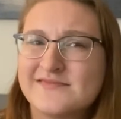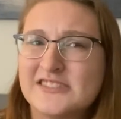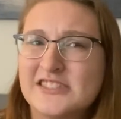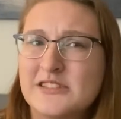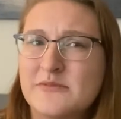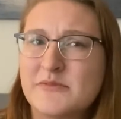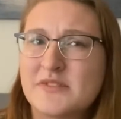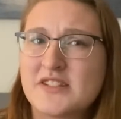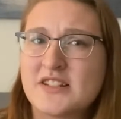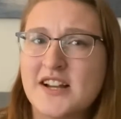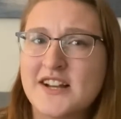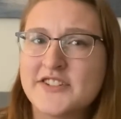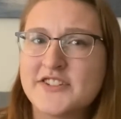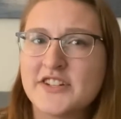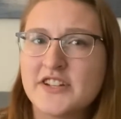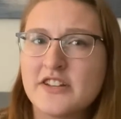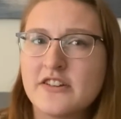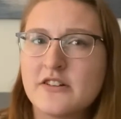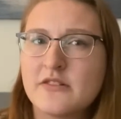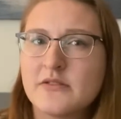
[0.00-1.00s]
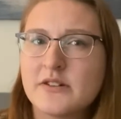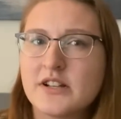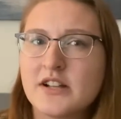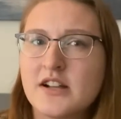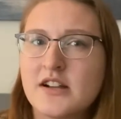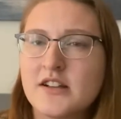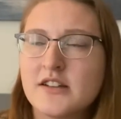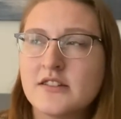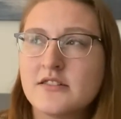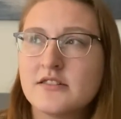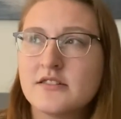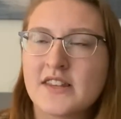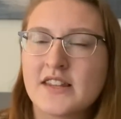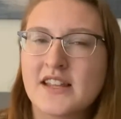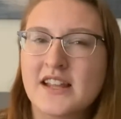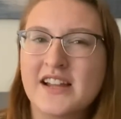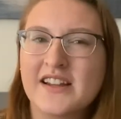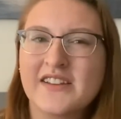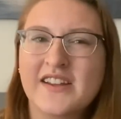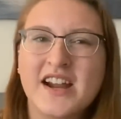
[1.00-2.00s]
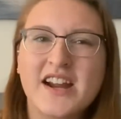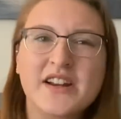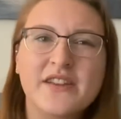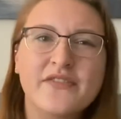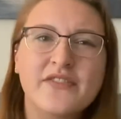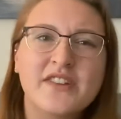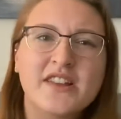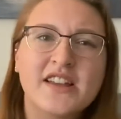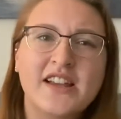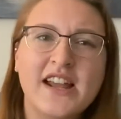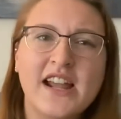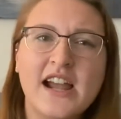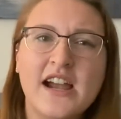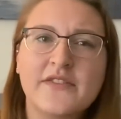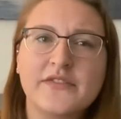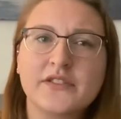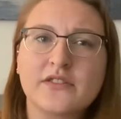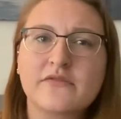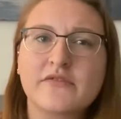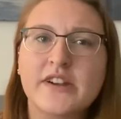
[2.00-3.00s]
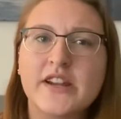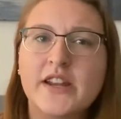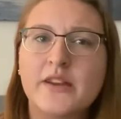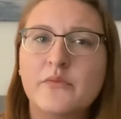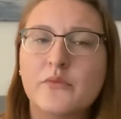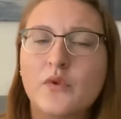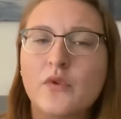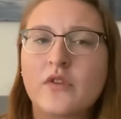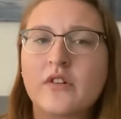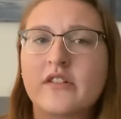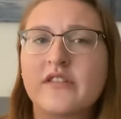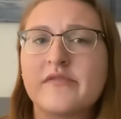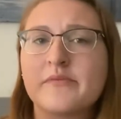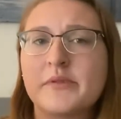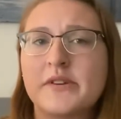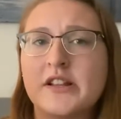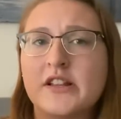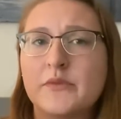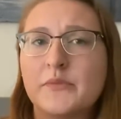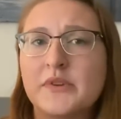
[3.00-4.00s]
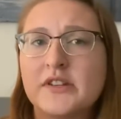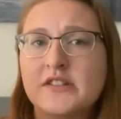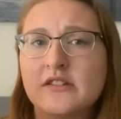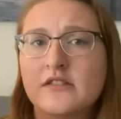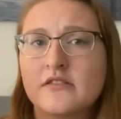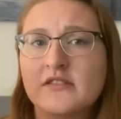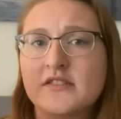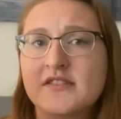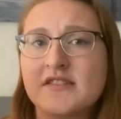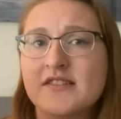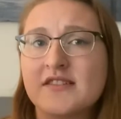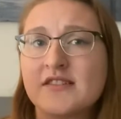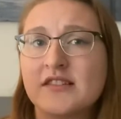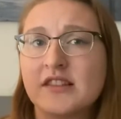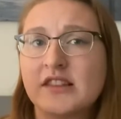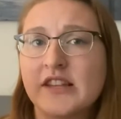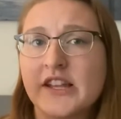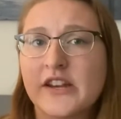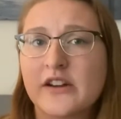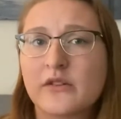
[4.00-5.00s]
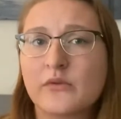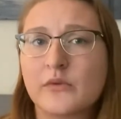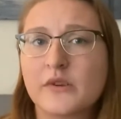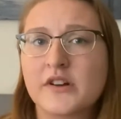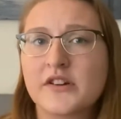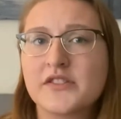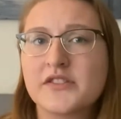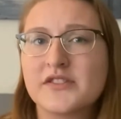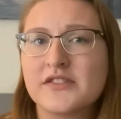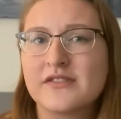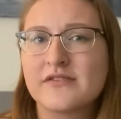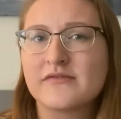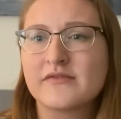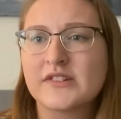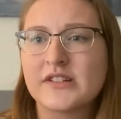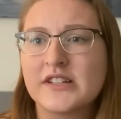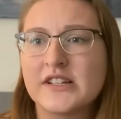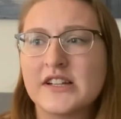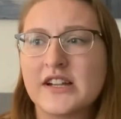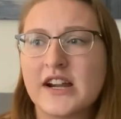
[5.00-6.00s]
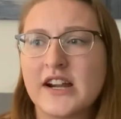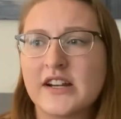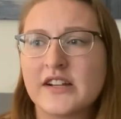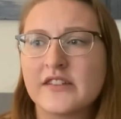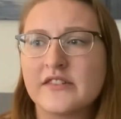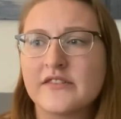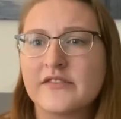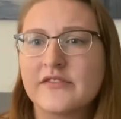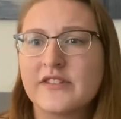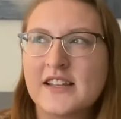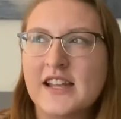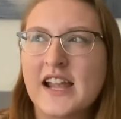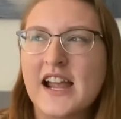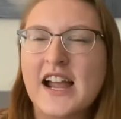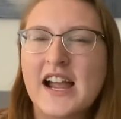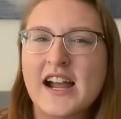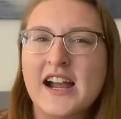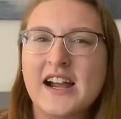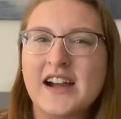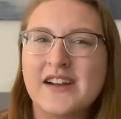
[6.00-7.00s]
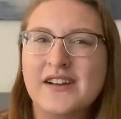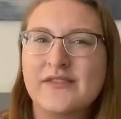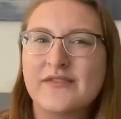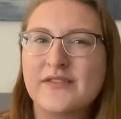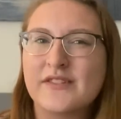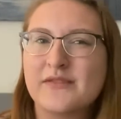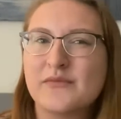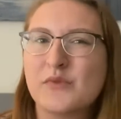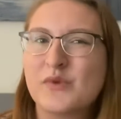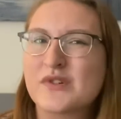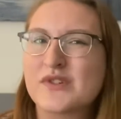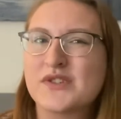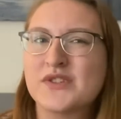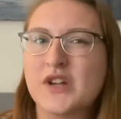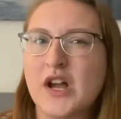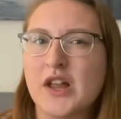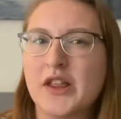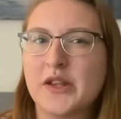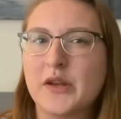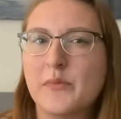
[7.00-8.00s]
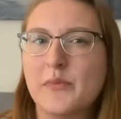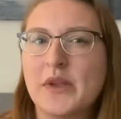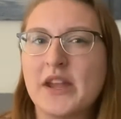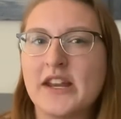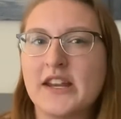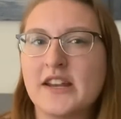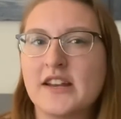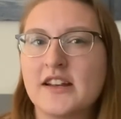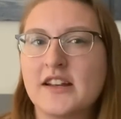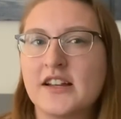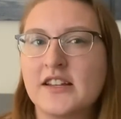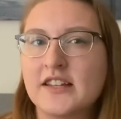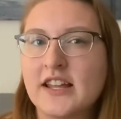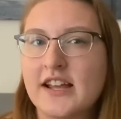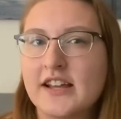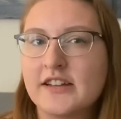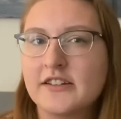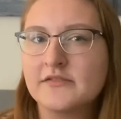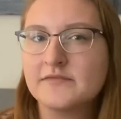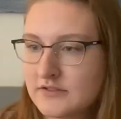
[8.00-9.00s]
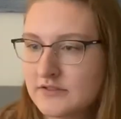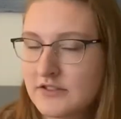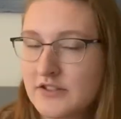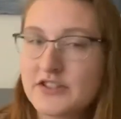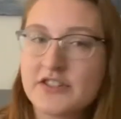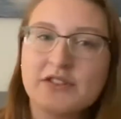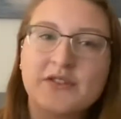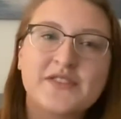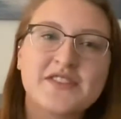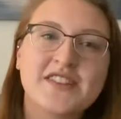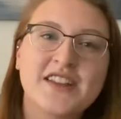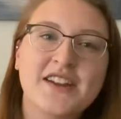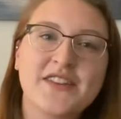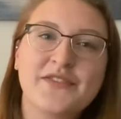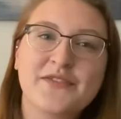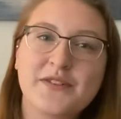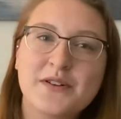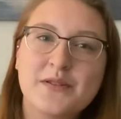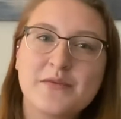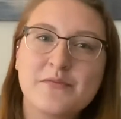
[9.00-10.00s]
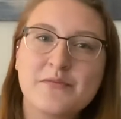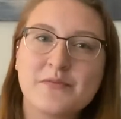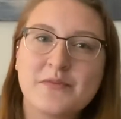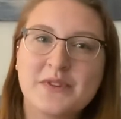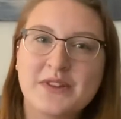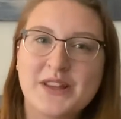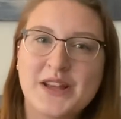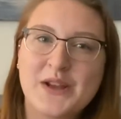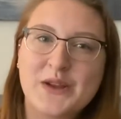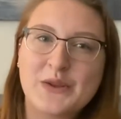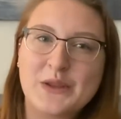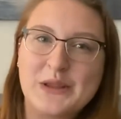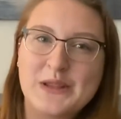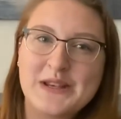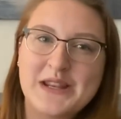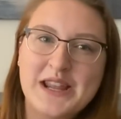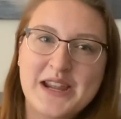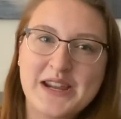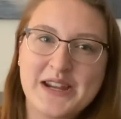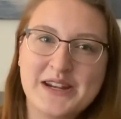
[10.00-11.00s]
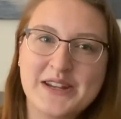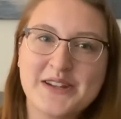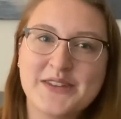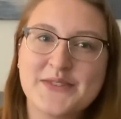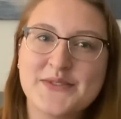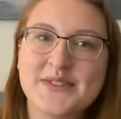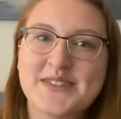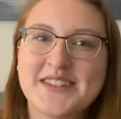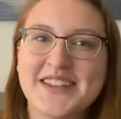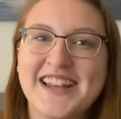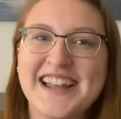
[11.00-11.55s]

misogyny going on. I kind of feel like I have to read more of Penelope Douglas's later works to really kind of have a more solid opinion on that. So aside from like the negatives,